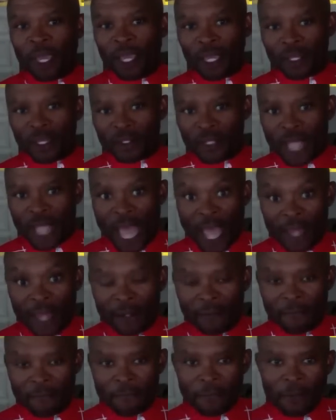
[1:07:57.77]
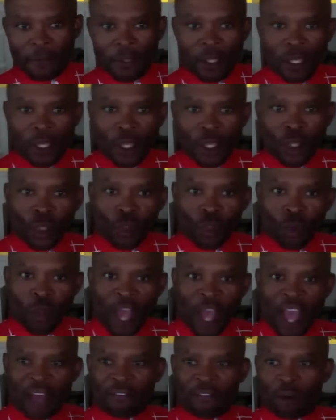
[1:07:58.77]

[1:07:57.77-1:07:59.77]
is that you have a